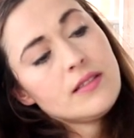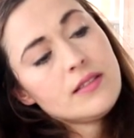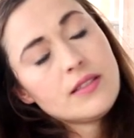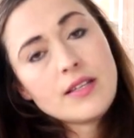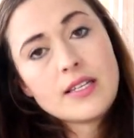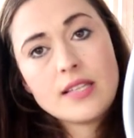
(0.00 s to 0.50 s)

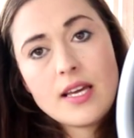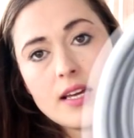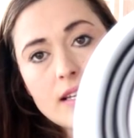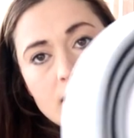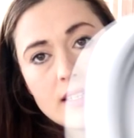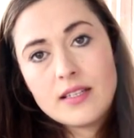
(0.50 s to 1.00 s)
So that's
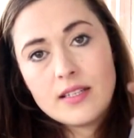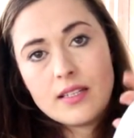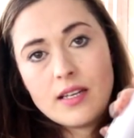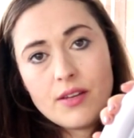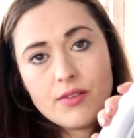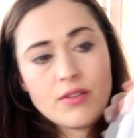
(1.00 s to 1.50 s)
it.
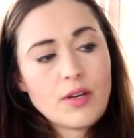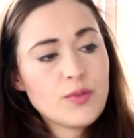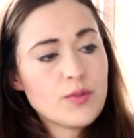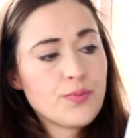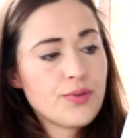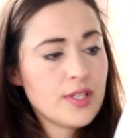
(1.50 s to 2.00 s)
I thought that was
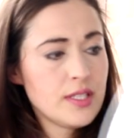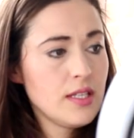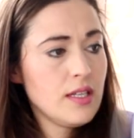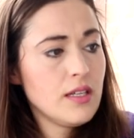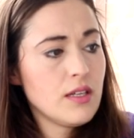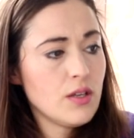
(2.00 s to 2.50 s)

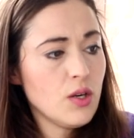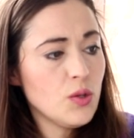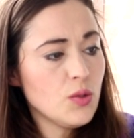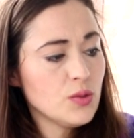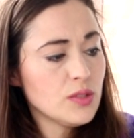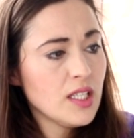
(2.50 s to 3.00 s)
pretty
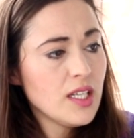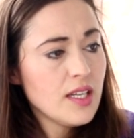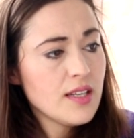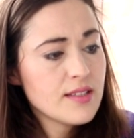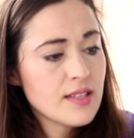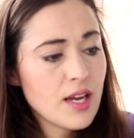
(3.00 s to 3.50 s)
cool.
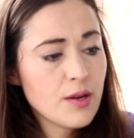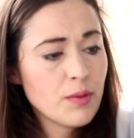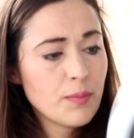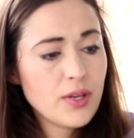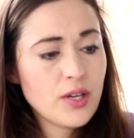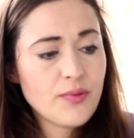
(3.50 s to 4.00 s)
So
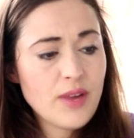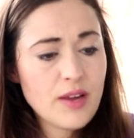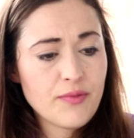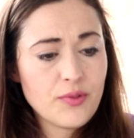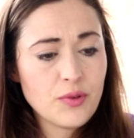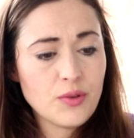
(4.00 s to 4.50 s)

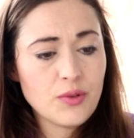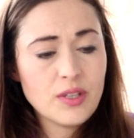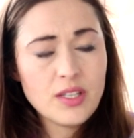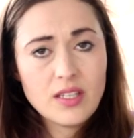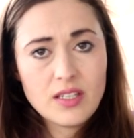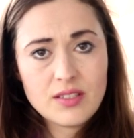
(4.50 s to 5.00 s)
perfect for
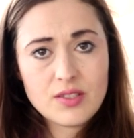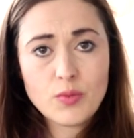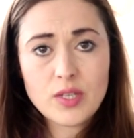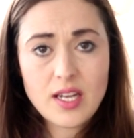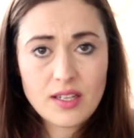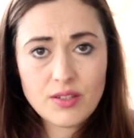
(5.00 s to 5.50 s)

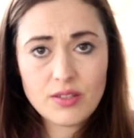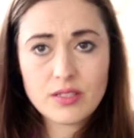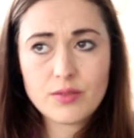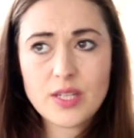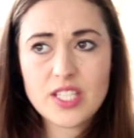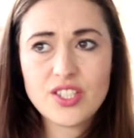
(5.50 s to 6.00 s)
someone like
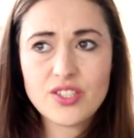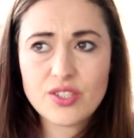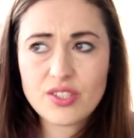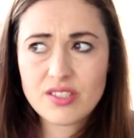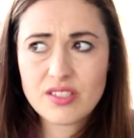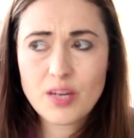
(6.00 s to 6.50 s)
us when you
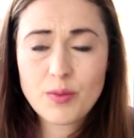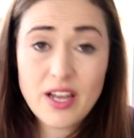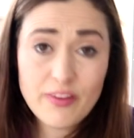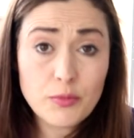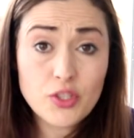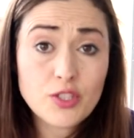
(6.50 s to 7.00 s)
just don't
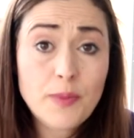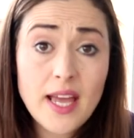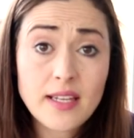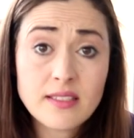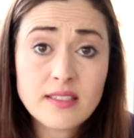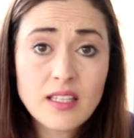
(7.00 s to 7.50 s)
have much
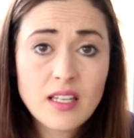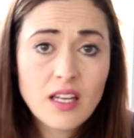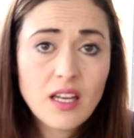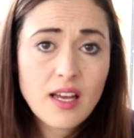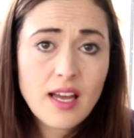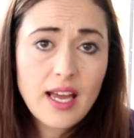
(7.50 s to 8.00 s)
space.
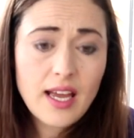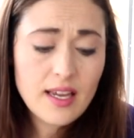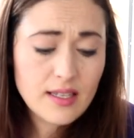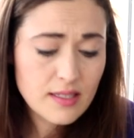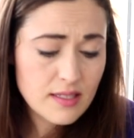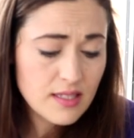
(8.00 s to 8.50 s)

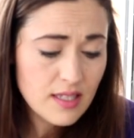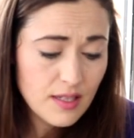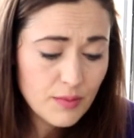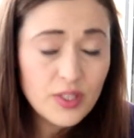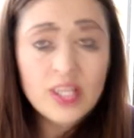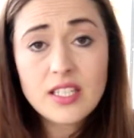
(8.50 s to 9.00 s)
And
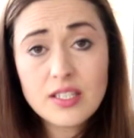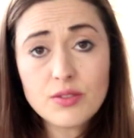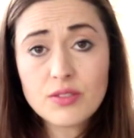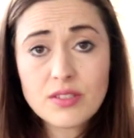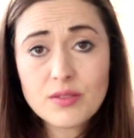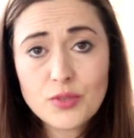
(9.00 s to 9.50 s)
well, you need
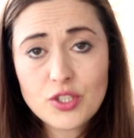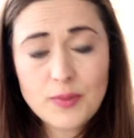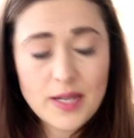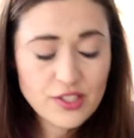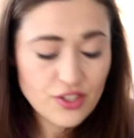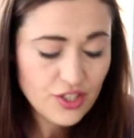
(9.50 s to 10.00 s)
as much
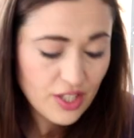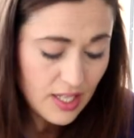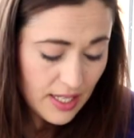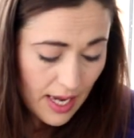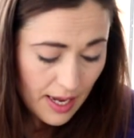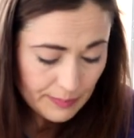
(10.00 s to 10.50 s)
space as you
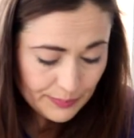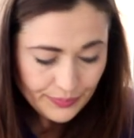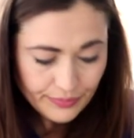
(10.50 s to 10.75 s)
can get.